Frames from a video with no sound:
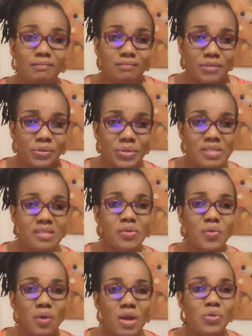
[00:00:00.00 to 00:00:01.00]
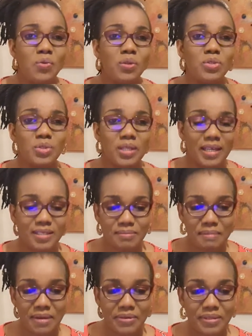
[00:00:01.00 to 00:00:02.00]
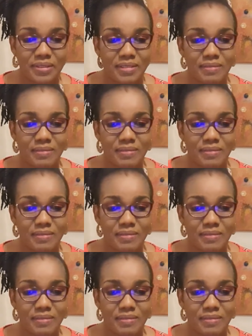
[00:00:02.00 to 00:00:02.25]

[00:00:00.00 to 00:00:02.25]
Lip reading: the reason why you want to get married.